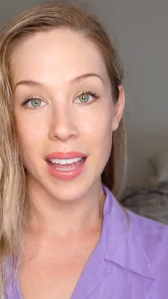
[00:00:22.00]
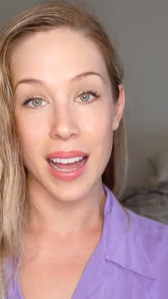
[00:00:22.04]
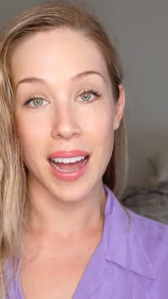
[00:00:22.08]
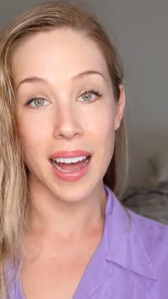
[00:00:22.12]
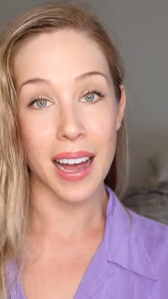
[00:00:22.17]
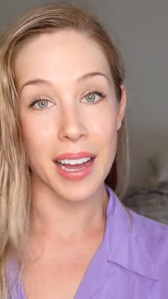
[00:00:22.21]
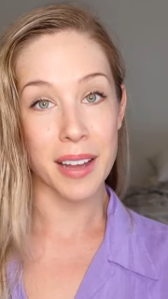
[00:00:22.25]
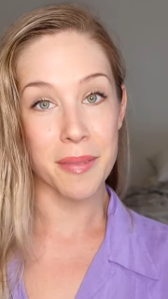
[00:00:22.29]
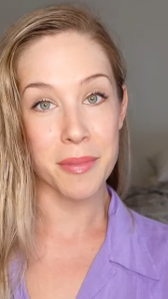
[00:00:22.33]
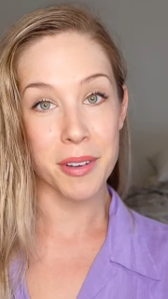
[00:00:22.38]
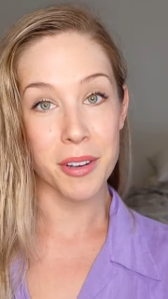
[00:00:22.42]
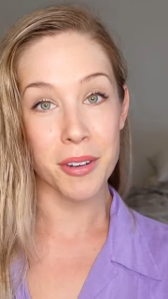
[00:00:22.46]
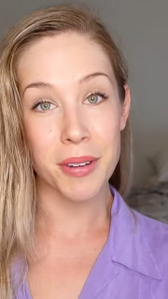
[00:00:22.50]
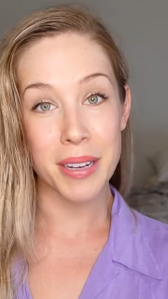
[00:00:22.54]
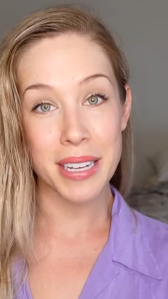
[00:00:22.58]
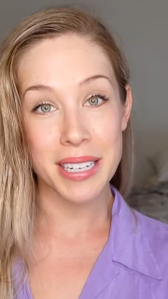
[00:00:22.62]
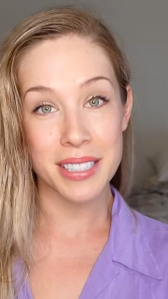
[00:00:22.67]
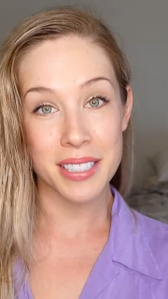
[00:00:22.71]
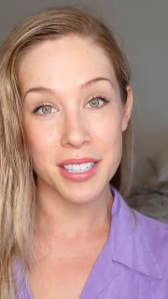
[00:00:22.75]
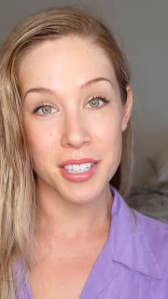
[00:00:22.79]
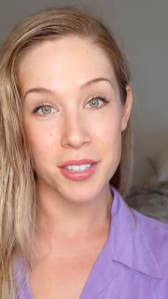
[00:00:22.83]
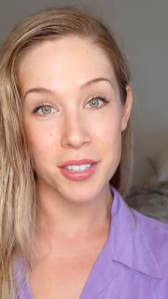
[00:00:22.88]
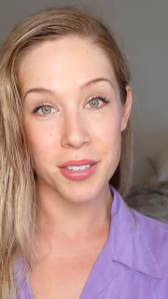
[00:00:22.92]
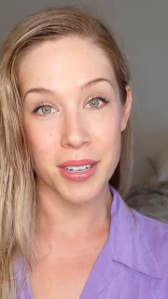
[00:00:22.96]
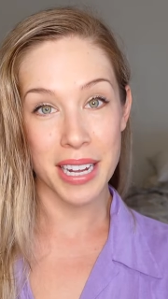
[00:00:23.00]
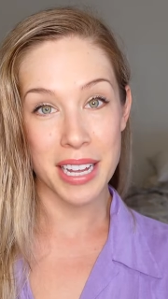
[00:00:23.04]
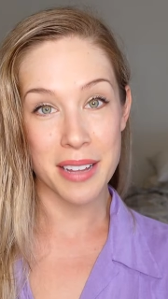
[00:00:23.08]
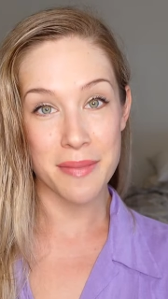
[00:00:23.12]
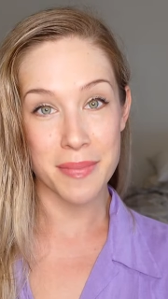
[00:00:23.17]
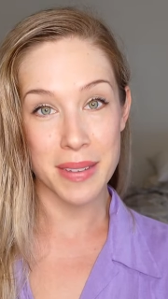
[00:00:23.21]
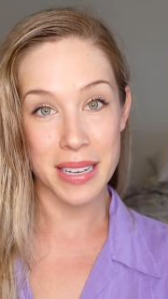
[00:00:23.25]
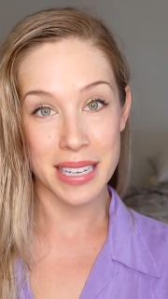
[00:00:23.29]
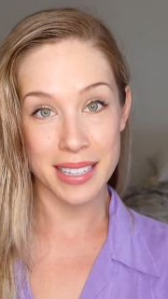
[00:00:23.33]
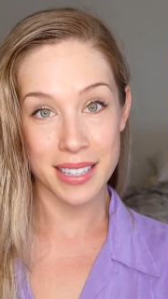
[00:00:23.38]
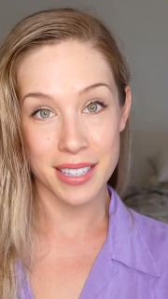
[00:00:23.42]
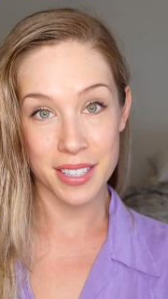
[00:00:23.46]
I'm going to try and
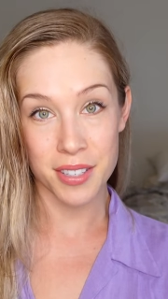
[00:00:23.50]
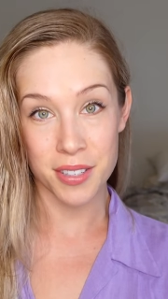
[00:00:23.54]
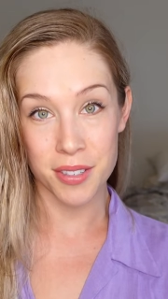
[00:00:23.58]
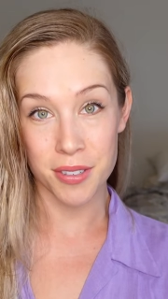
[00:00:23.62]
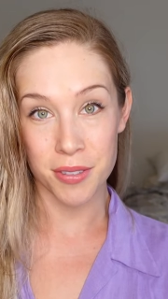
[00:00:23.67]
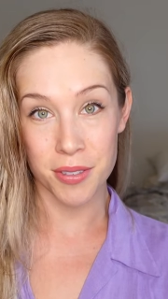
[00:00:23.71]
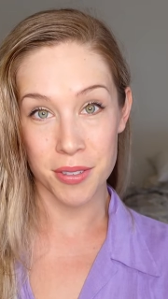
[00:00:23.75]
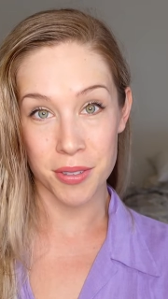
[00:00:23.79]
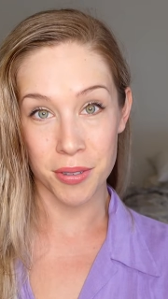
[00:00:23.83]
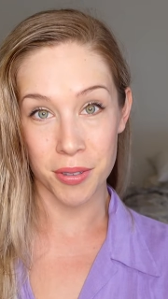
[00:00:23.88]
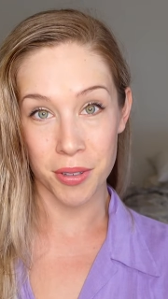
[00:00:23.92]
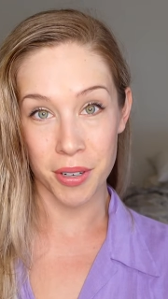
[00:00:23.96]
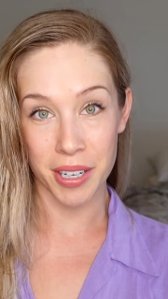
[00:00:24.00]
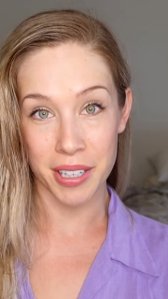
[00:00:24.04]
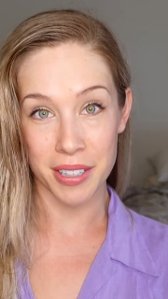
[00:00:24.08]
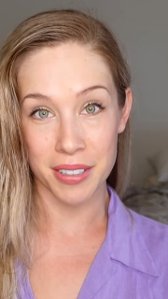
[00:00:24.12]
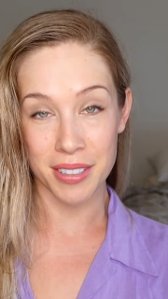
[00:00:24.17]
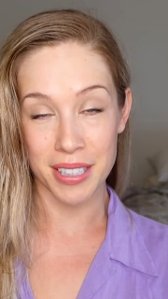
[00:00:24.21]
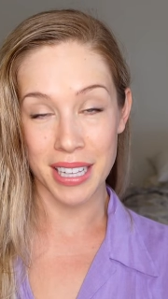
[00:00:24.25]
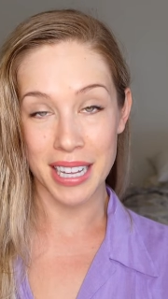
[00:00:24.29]
make this tutorial